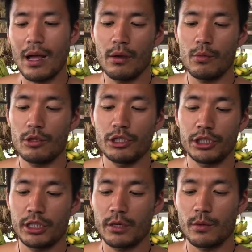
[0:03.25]
I want to
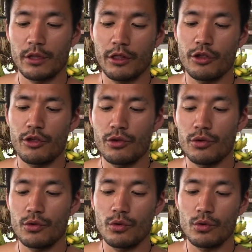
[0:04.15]
share with
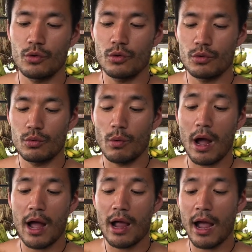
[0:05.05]
you
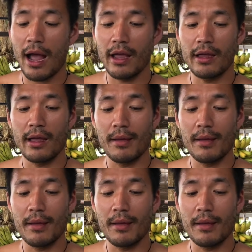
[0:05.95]
why I